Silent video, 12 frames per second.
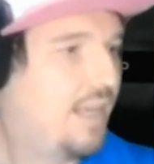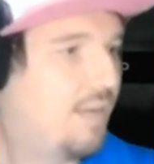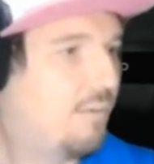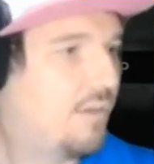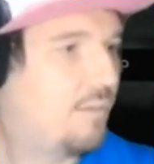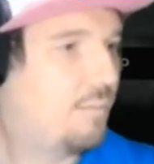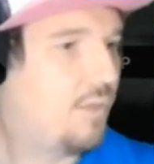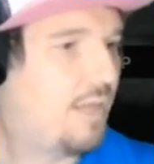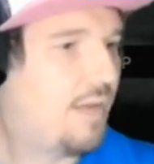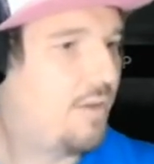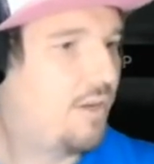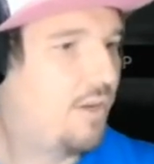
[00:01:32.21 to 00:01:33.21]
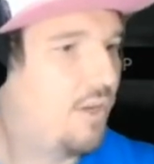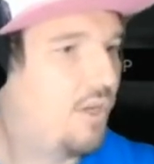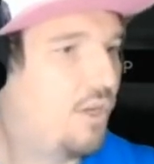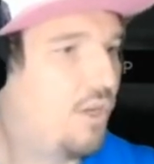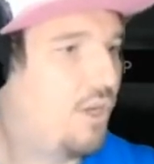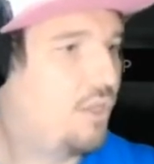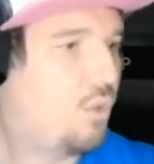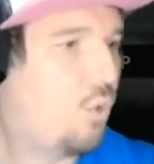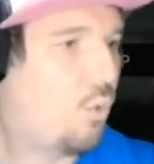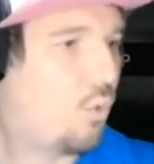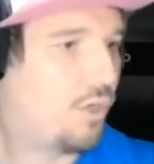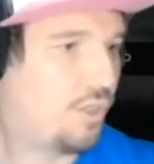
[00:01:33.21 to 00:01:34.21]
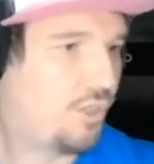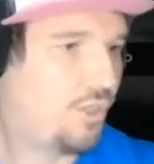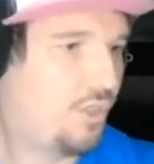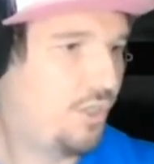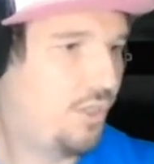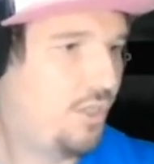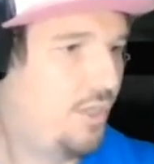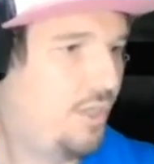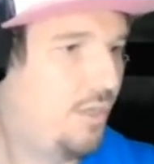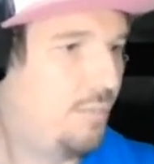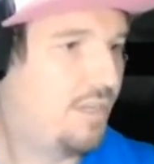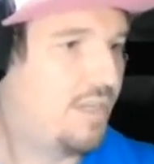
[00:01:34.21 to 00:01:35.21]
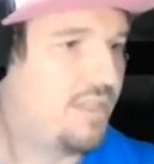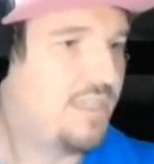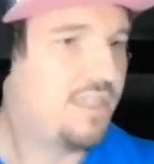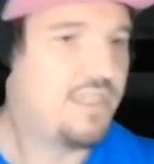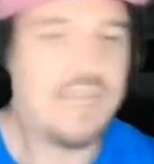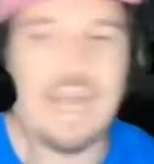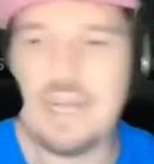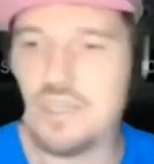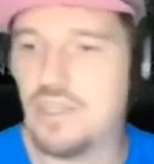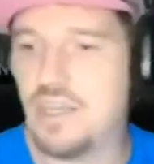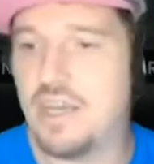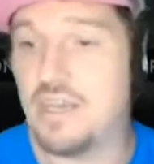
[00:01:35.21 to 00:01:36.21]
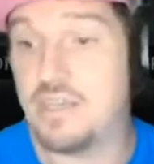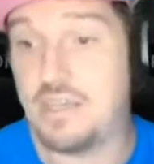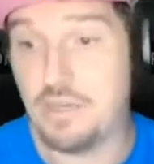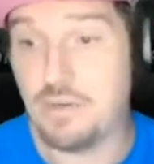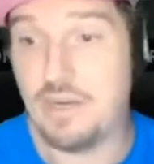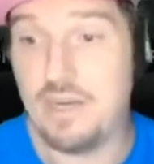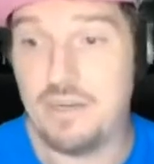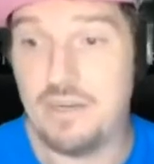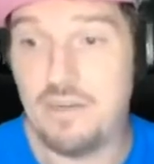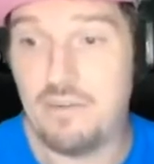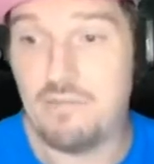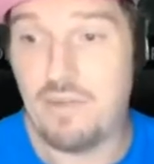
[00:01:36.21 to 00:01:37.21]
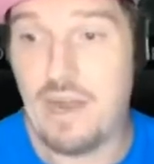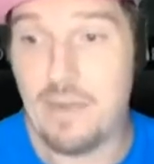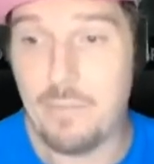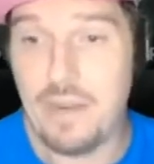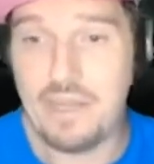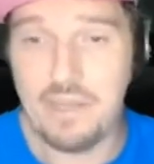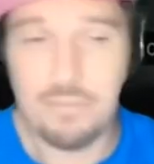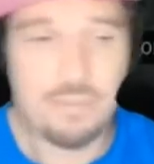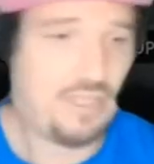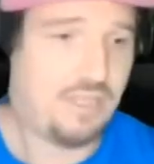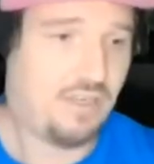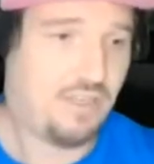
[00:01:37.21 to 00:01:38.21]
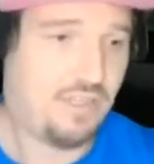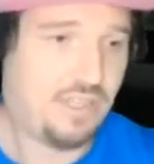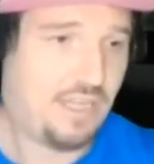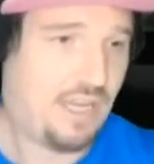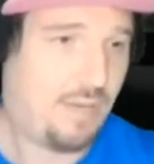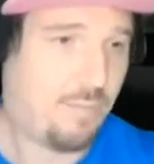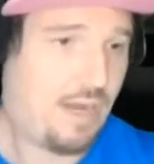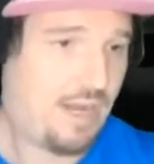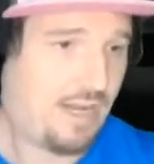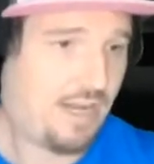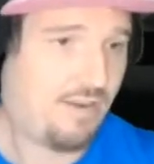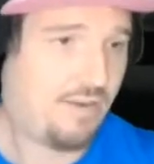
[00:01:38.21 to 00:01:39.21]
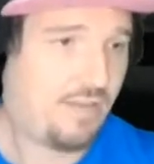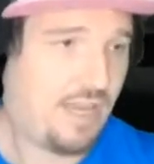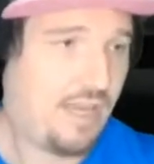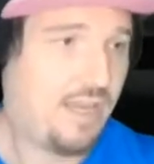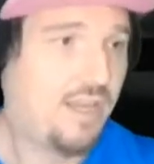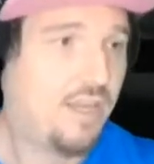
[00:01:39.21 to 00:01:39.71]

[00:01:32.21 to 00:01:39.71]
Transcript: We're going to pull out a torch, because this is actually a secret fire-making material in the game right here, okay?